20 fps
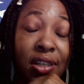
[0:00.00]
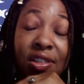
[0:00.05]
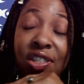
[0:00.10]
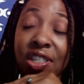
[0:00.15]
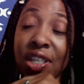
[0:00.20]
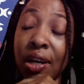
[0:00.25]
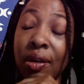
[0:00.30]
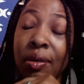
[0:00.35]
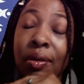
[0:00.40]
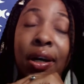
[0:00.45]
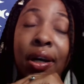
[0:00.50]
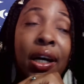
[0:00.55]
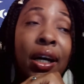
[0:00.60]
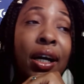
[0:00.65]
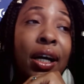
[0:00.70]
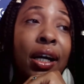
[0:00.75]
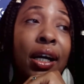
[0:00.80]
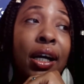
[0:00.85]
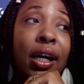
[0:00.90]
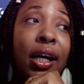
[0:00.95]
So
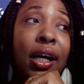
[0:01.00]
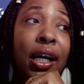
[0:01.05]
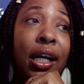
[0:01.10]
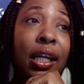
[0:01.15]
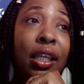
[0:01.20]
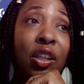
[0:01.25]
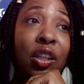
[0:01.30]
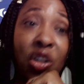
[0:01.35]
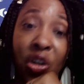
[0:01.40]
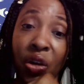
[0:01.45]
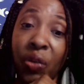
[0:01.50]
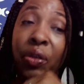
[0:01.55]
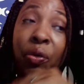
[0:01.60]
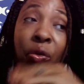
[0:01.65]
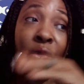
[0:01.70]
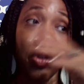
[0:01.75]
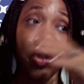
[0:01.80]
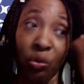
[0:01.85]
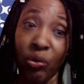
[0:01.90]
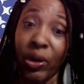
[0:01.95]

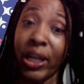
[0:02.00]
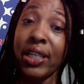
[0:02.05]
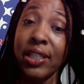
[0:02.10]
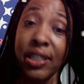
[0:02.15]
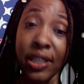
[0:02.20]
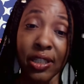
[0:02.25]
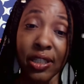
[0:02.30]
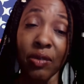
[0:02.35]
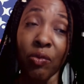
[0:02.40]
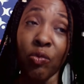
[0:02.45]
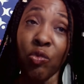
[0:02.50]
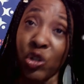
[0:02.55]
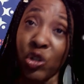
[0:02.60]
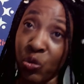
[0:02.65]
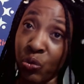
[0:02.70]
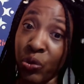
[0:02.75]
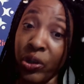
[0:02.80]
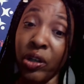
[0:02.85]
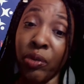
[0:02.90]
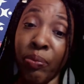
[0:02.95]
the racism
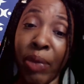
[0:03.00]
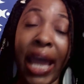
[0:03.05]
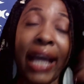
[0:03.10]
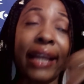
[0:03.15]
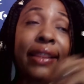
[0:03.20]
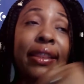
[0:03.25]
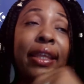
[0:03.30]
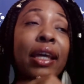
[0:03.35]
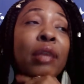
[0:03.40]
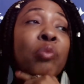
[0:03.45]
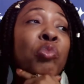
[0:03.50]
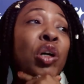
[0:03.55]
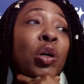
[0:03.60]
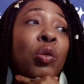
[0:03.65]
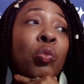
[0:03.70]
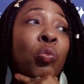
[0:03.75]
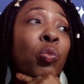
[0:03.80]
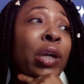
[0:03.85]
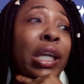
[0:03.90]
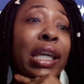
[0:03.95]
was real back then,
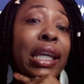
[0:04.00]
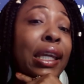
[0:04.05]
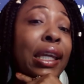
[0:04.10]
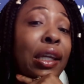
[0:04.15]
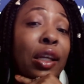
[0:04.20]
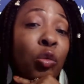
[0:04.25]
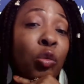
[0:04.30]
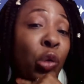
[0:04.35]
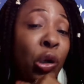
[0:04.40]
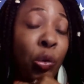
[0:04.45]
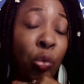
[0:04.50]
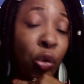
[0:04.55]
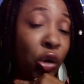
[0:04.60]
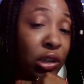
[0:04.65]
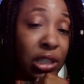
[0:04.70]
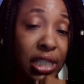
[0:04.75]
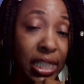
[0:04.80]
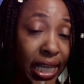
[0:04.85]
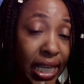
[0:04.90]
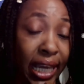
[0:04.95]
but we
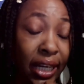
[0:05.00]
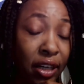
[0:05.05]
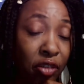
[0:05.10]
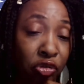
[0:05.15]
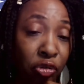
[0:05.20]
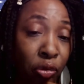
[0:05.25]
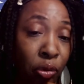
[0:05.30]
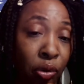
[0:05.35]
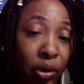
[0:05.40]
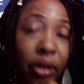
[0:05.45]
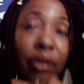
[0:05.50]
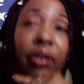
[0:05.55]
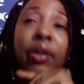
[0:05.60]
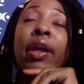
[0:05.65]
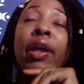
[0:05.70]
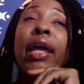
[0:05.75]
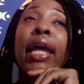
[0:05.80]
weren't standing for it.